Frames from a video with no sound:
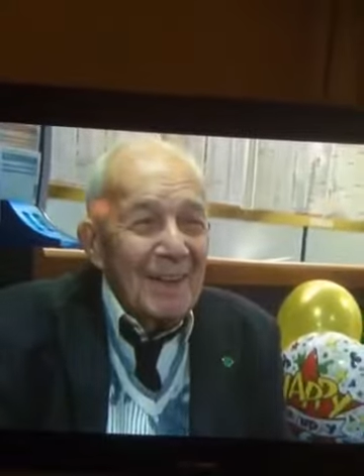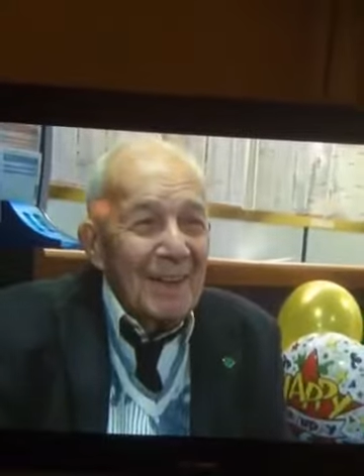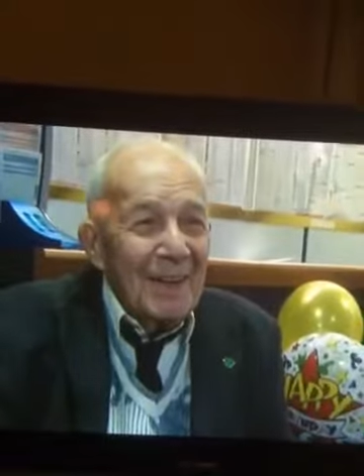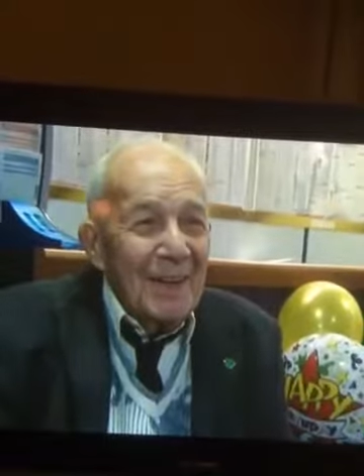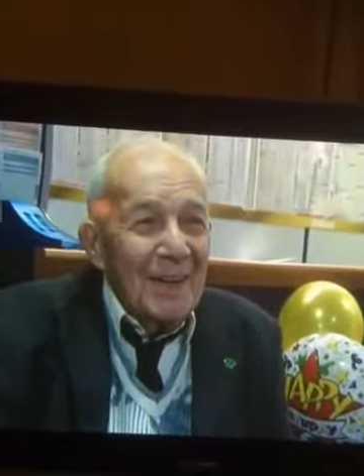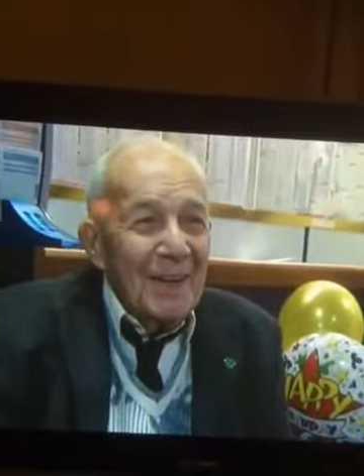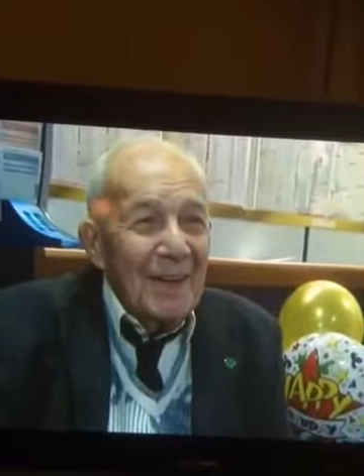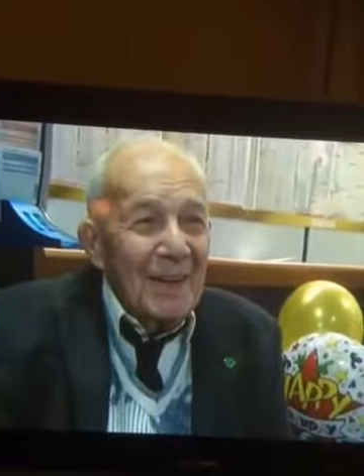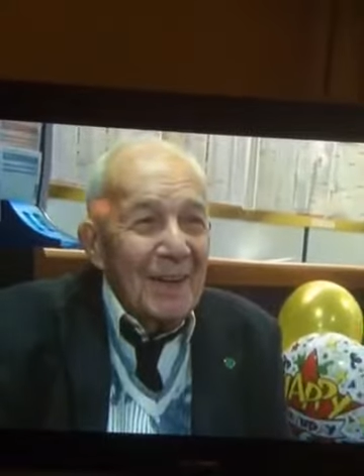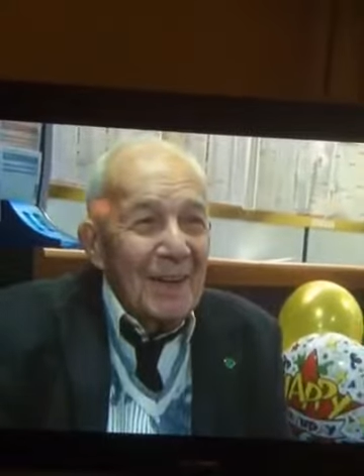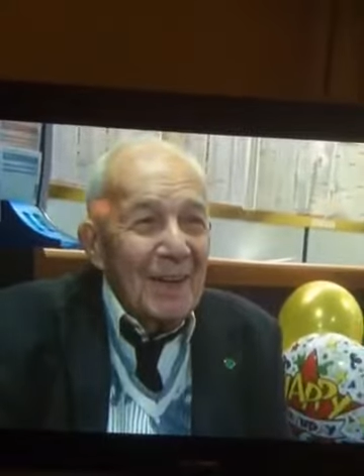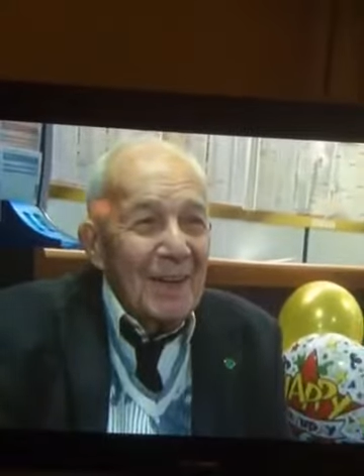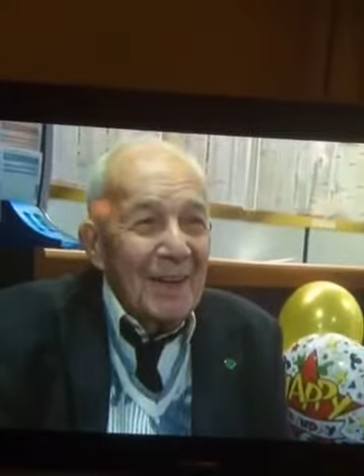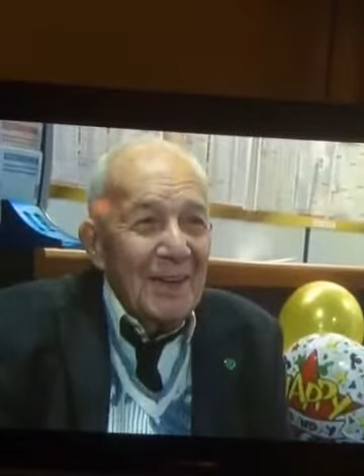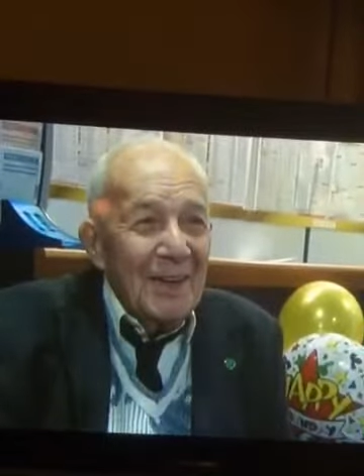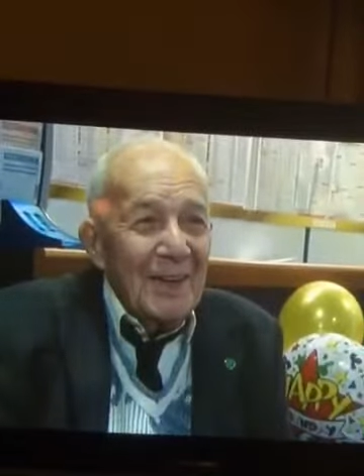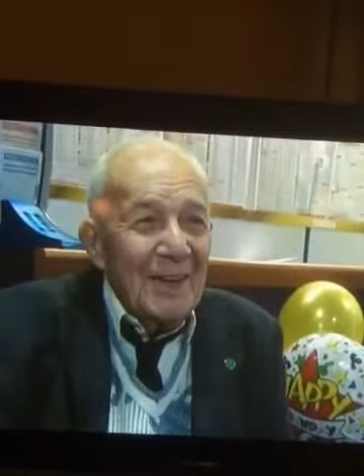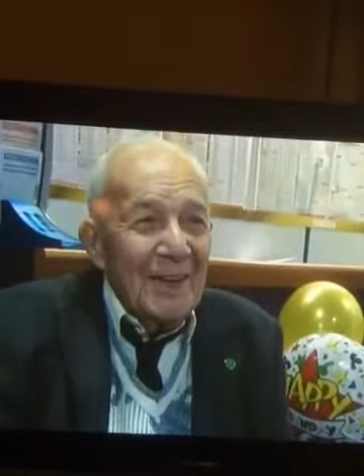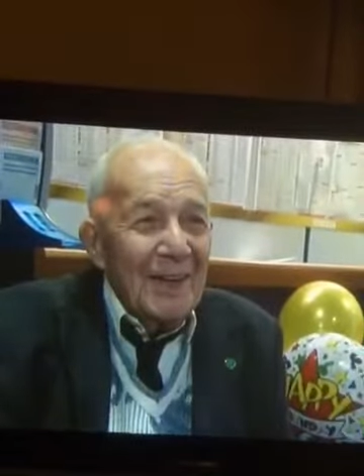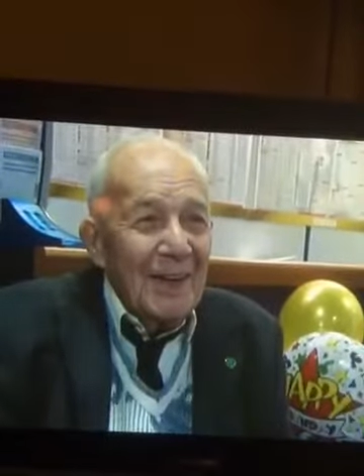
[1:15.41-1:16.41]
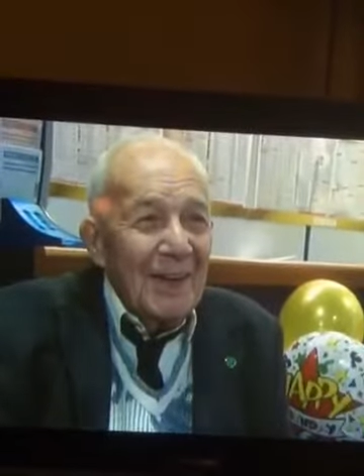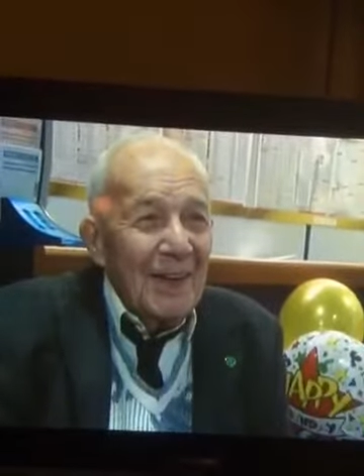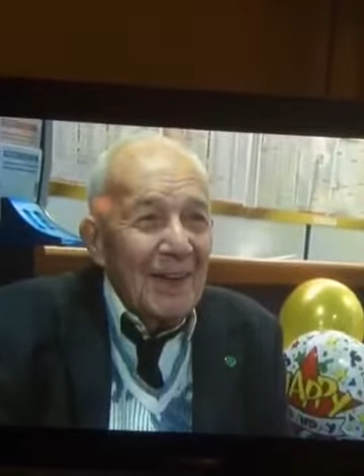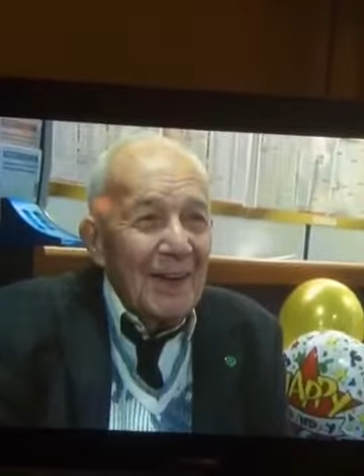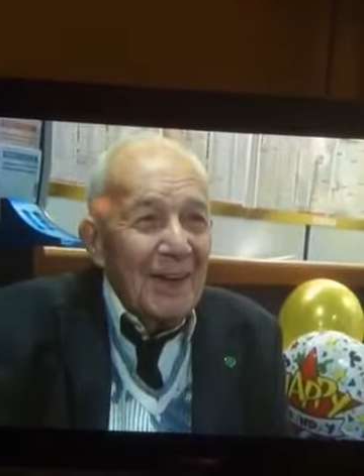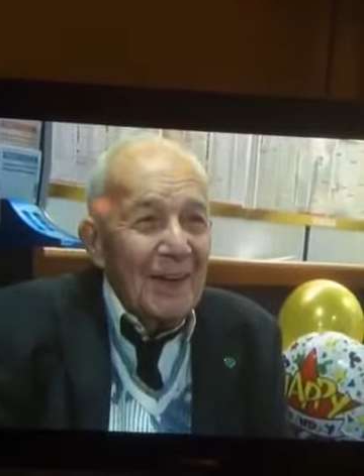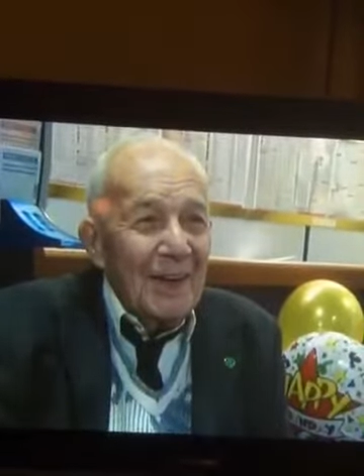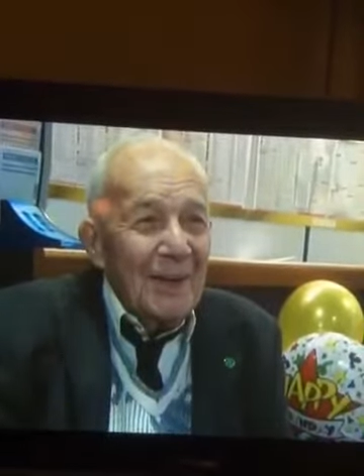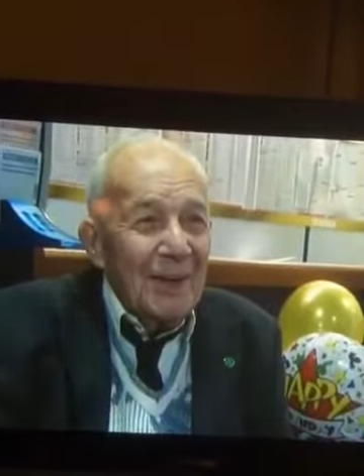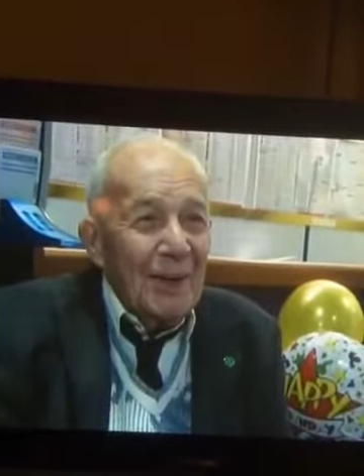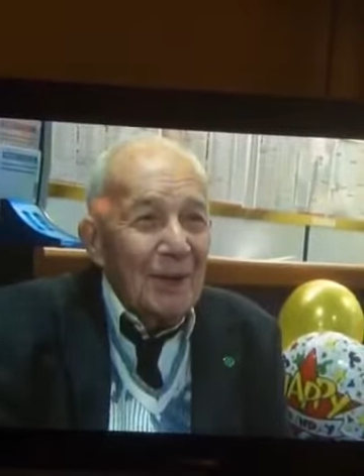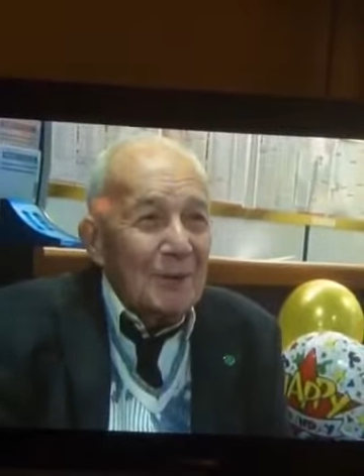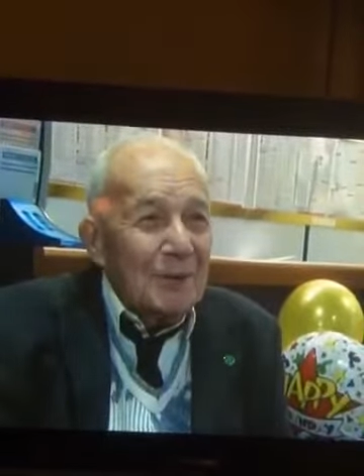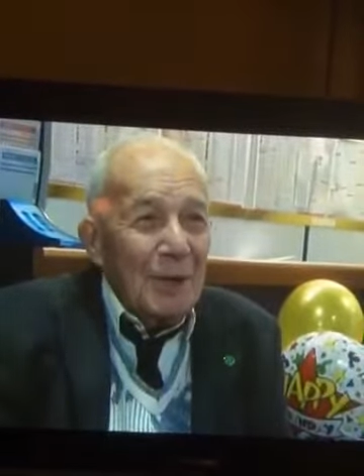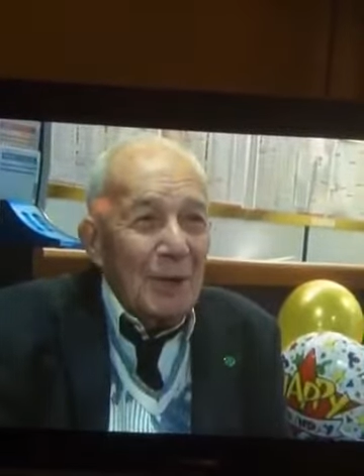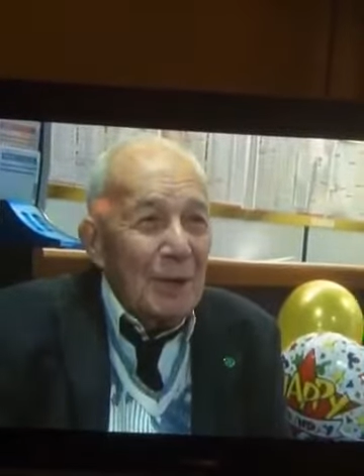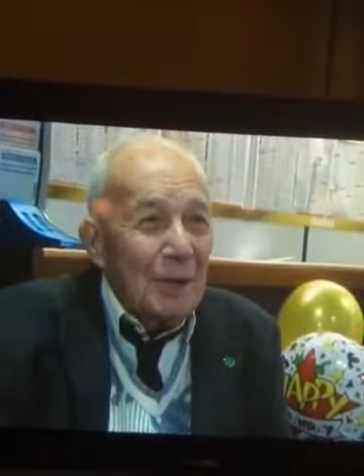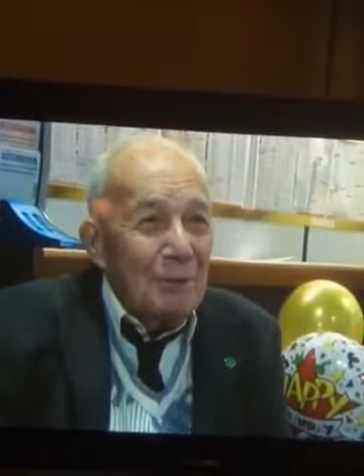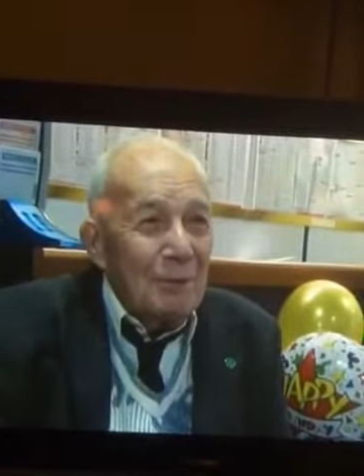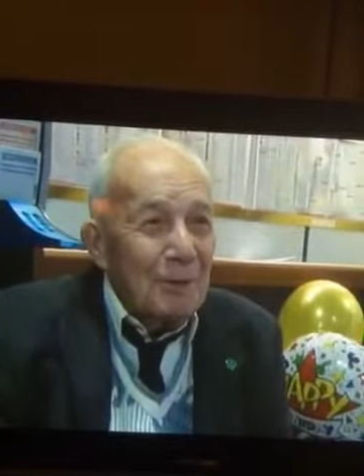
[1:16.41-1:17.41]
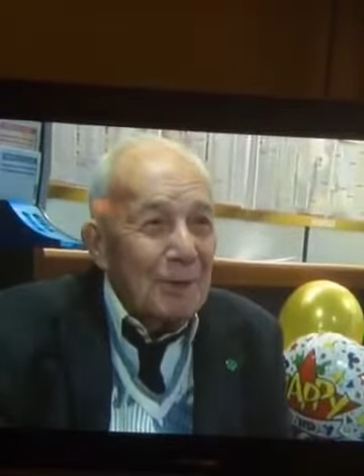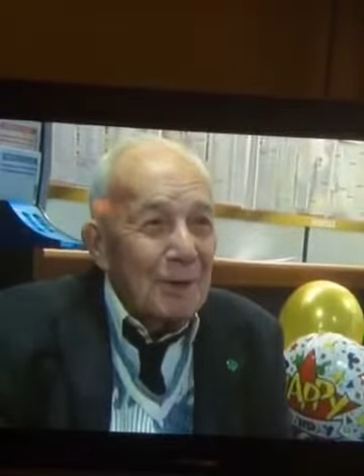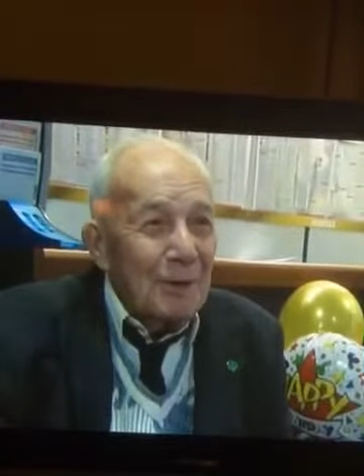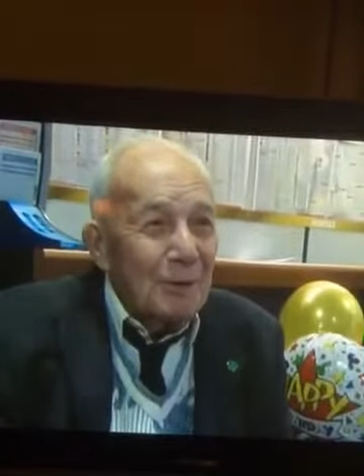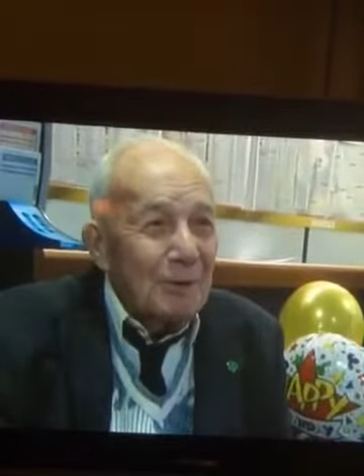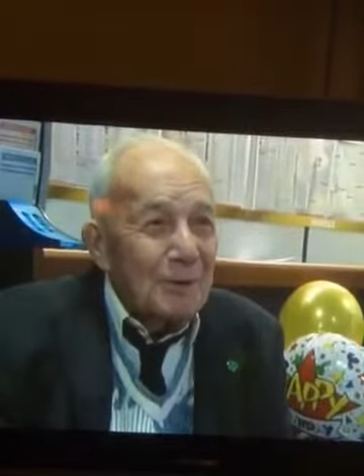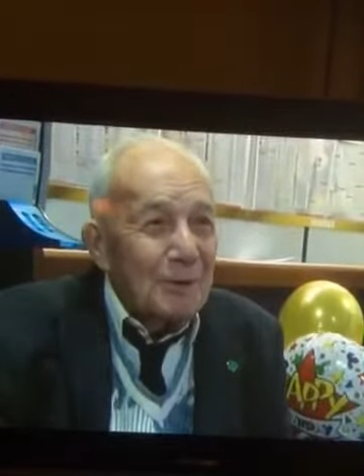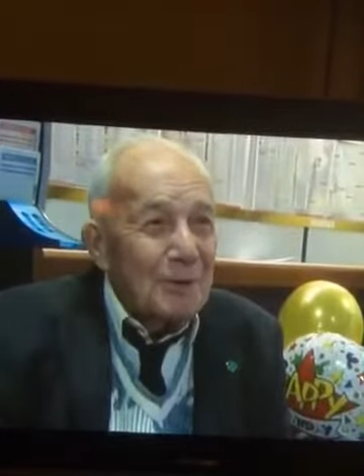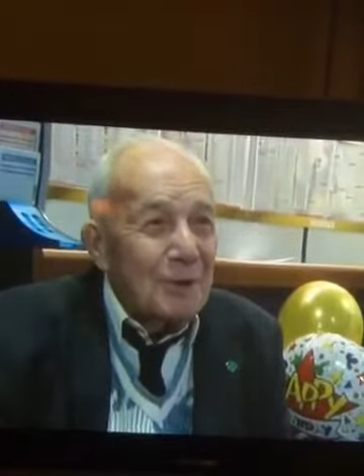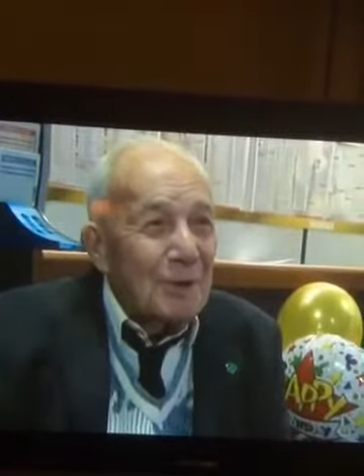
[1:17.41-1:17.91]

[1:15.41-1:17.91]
You haven't got any wrinkles. Uh, I don't have wrinkles,